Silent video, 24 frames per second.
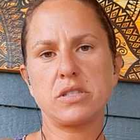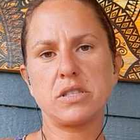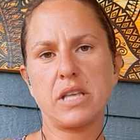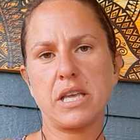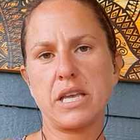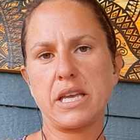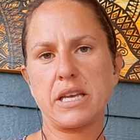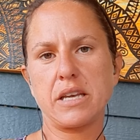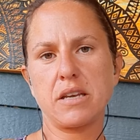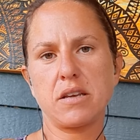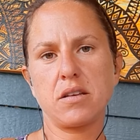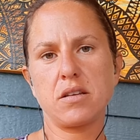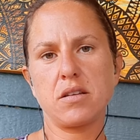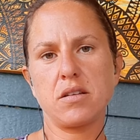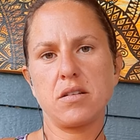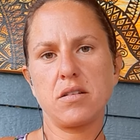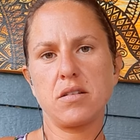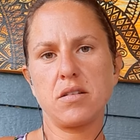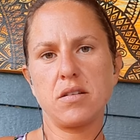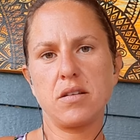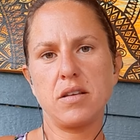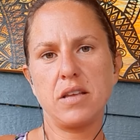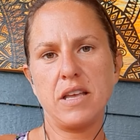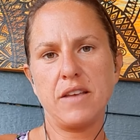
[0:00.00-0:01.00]
Like,
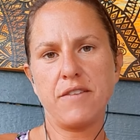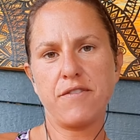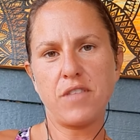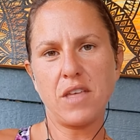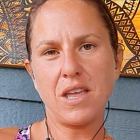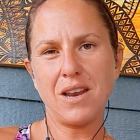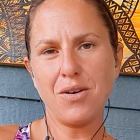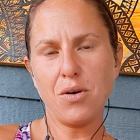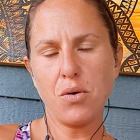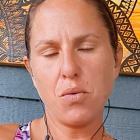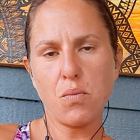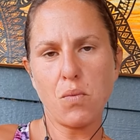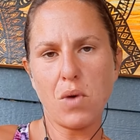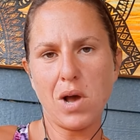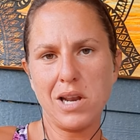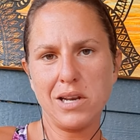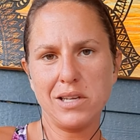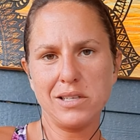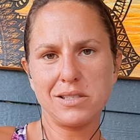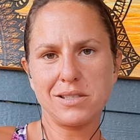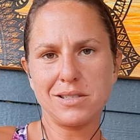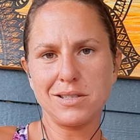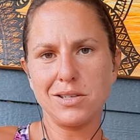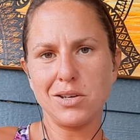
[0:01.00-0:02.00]
if they don't want
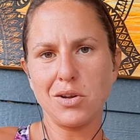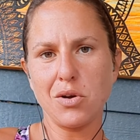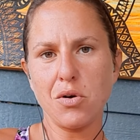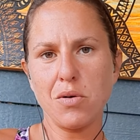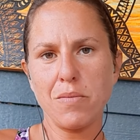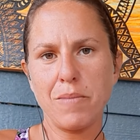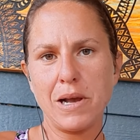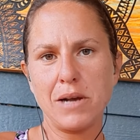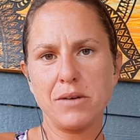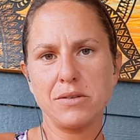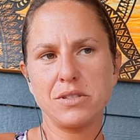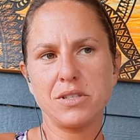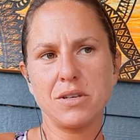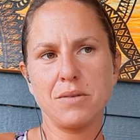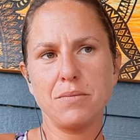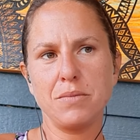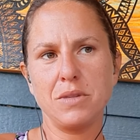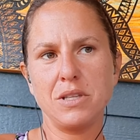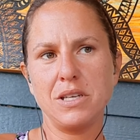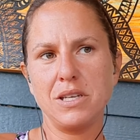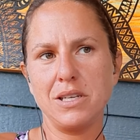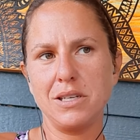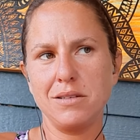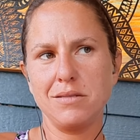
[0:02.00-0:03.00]
us to know about
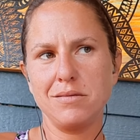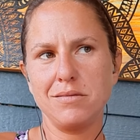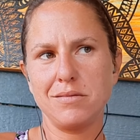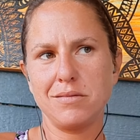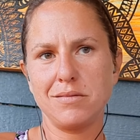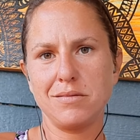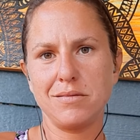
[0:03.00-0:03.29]
something,